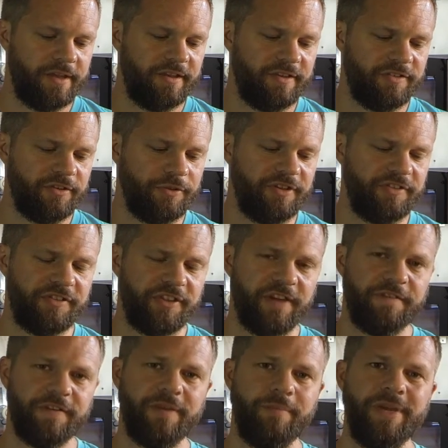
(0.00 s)
So this
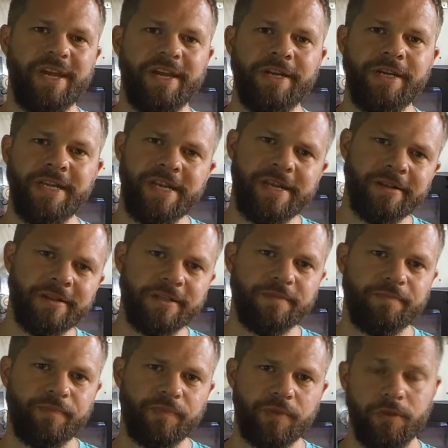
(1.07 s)
stuff can be
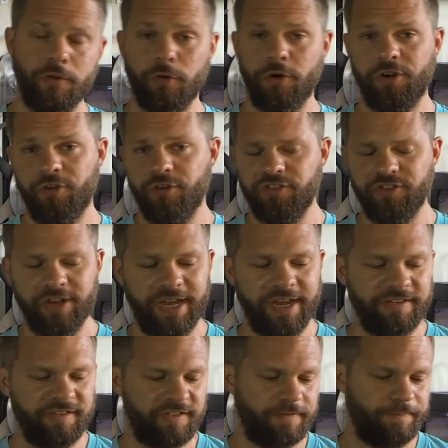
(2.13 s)
annealed or
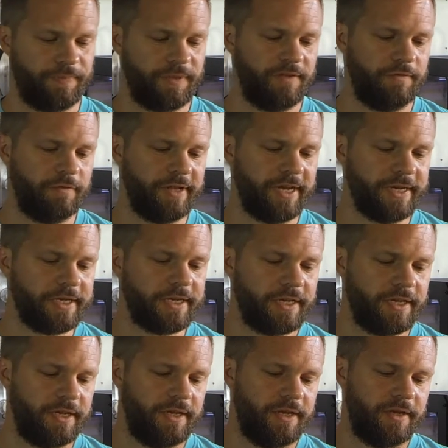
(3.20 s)
crystallized if you like,
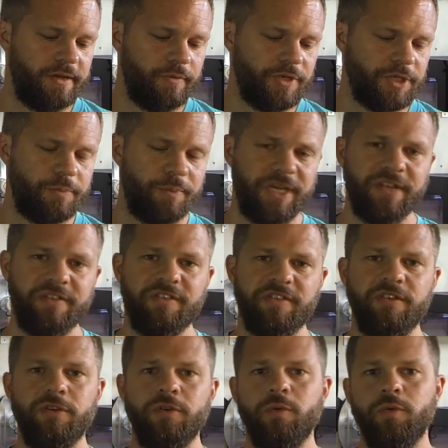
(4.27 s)
which
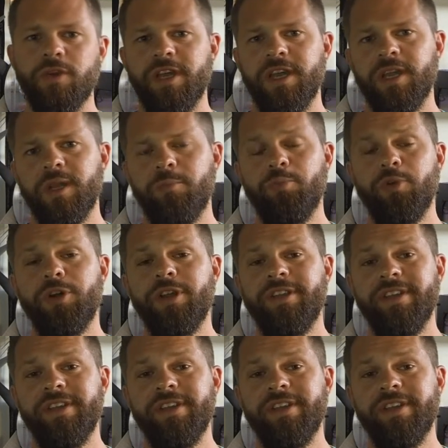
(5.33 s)
means you can put it